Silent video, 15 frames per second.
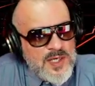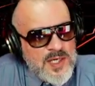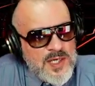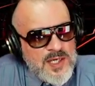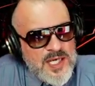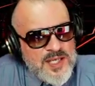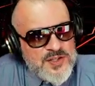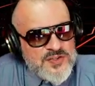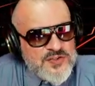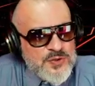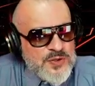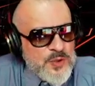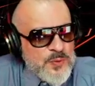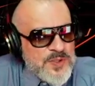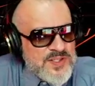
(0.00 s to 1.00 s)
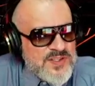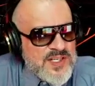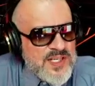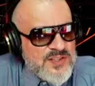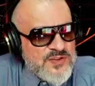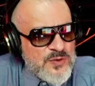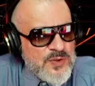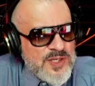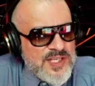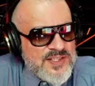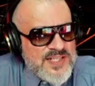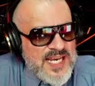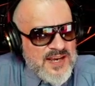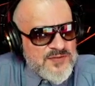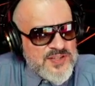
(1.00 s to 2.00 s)
In the studio with his kids during his
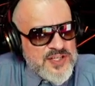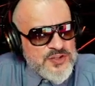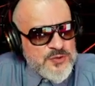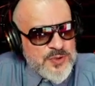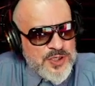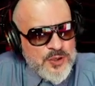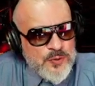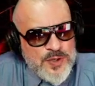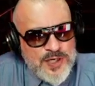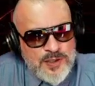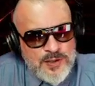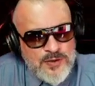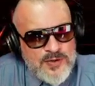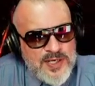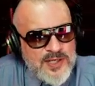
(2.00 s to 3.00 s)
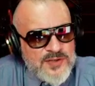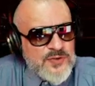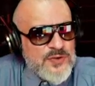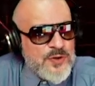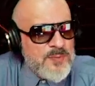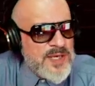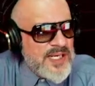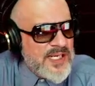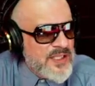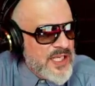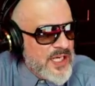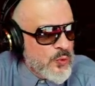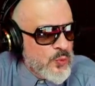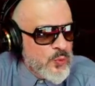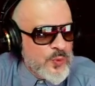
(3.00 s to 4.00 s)
half century career. Okay, so they'll make it
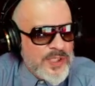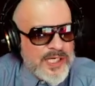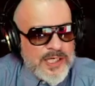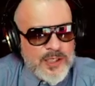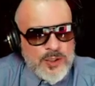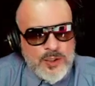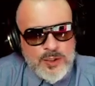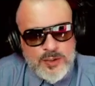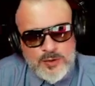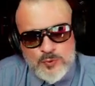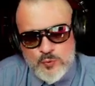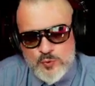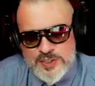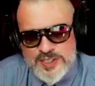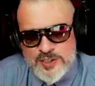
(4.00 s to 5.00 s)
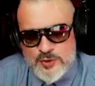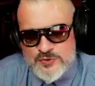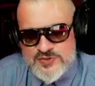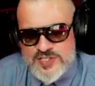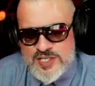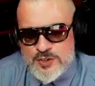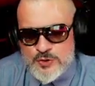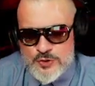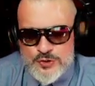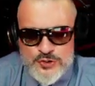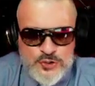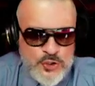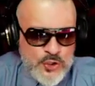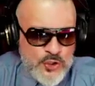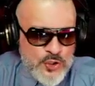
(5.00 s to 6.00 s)
like a real, real tear
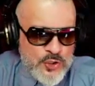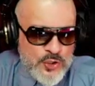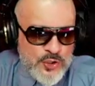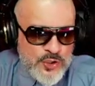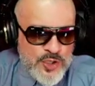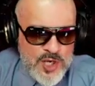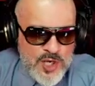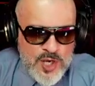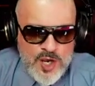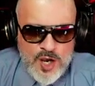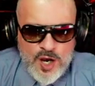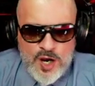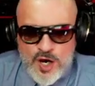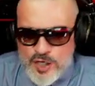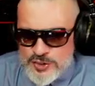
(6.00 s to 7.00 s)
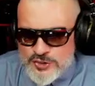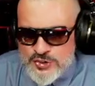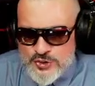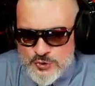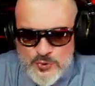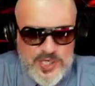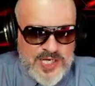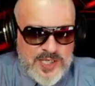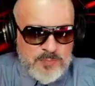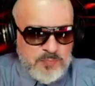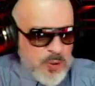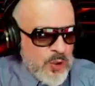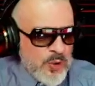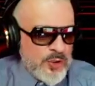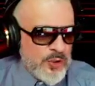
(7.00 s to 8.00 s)
jerker, heartstring
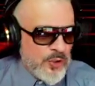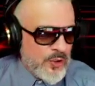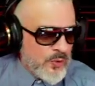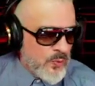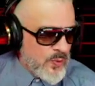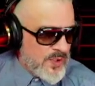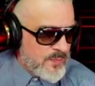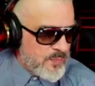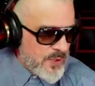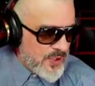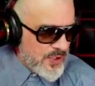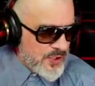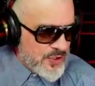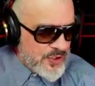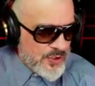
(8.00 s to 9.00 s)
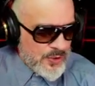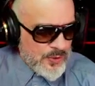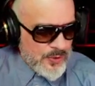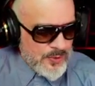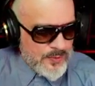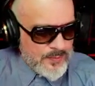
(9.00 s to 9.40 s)
puller with Billy Joel